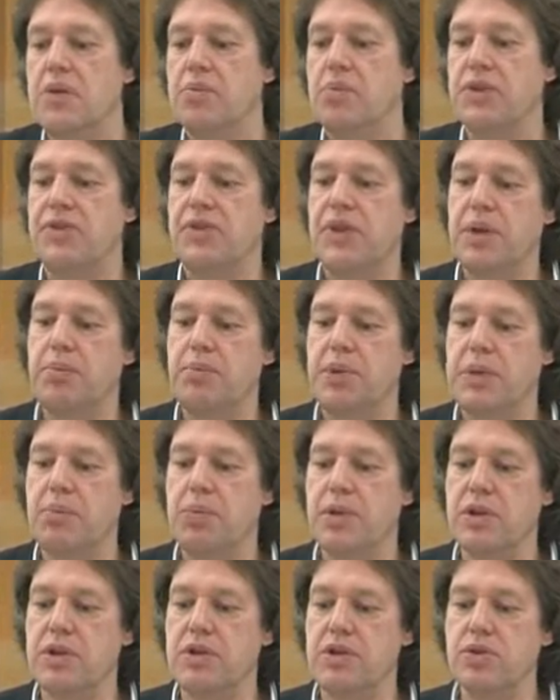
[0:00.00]
But some
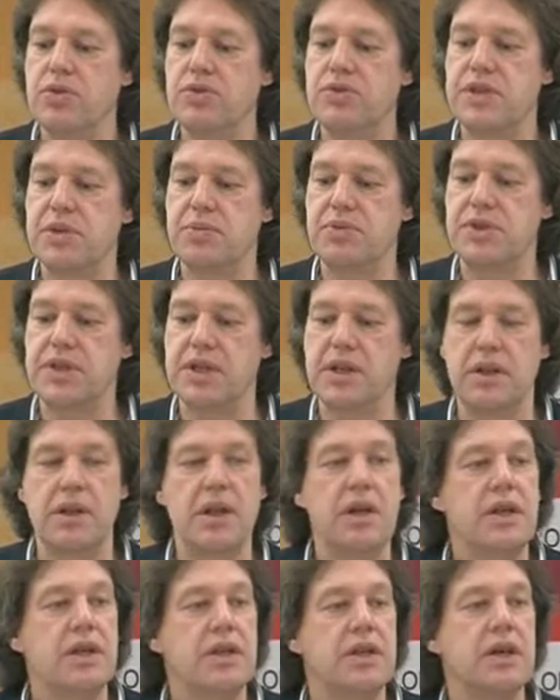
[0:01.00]
people use them still,
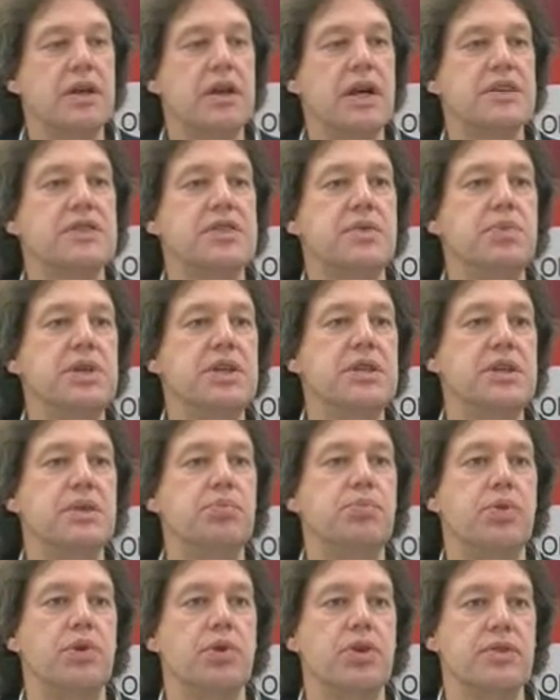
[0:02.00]
yeah, as a
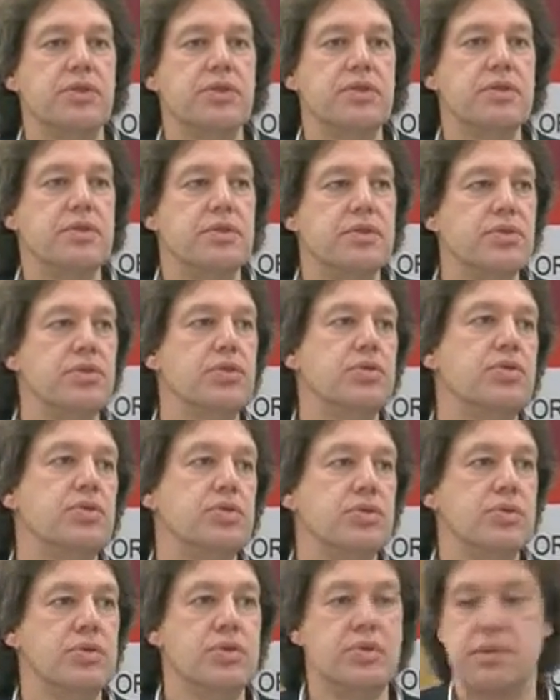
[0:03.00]
meeting point
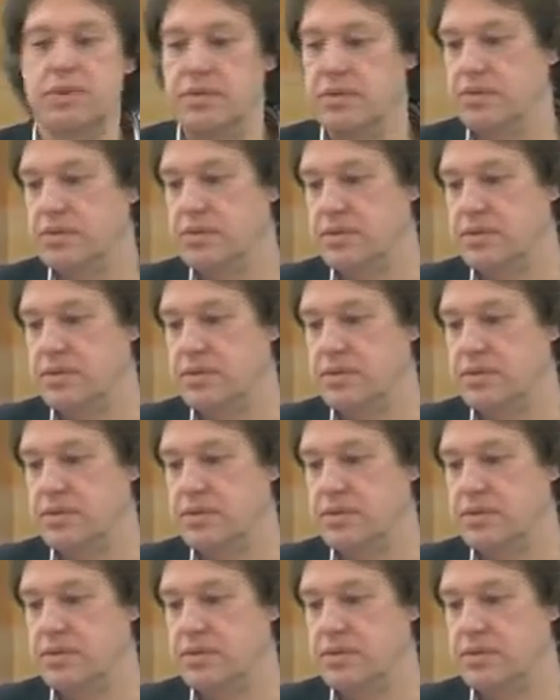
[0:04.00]
to